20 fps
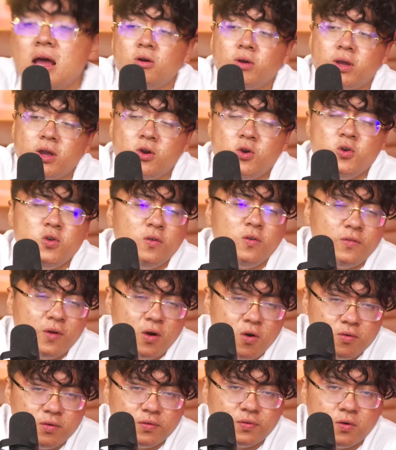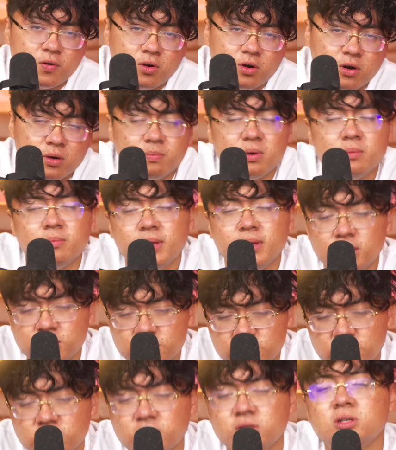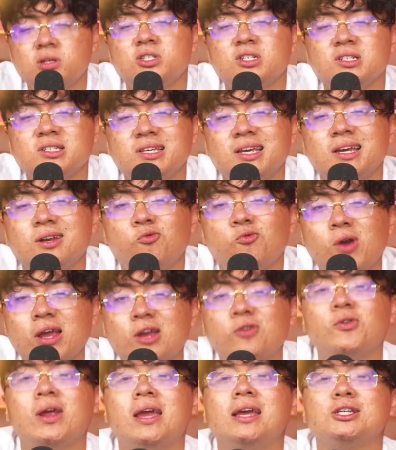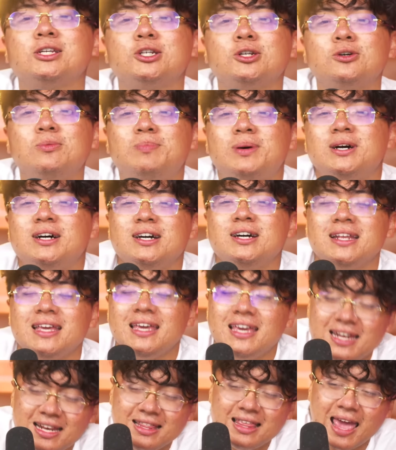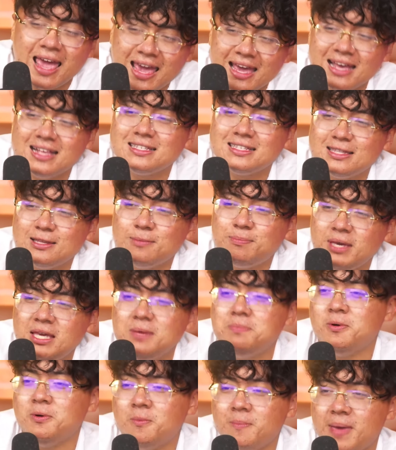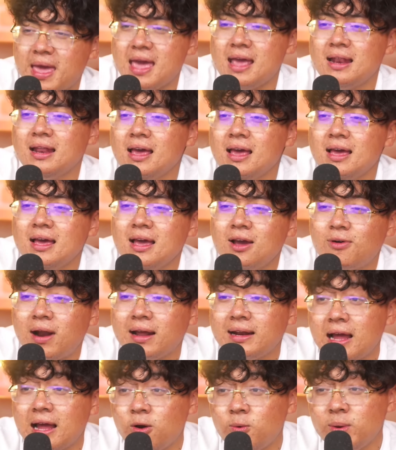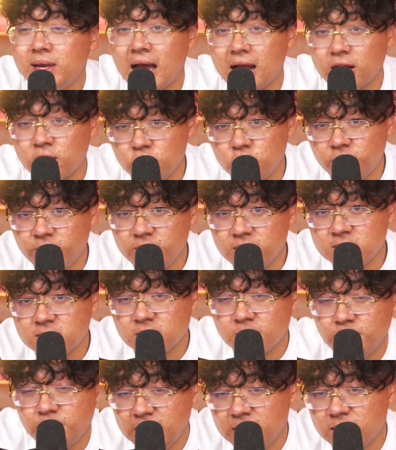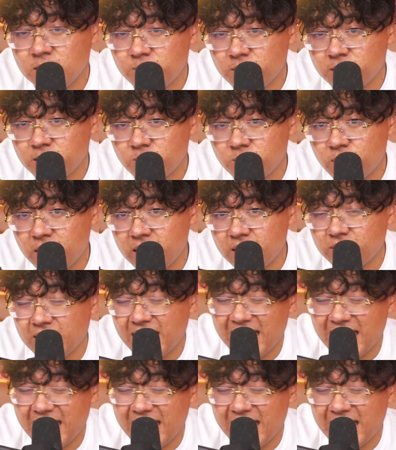I don't care who you're voting for, but make sure you just get recreational bud in mm. the hands of the people, man. Right now, we got Goofies, peanut butter breath,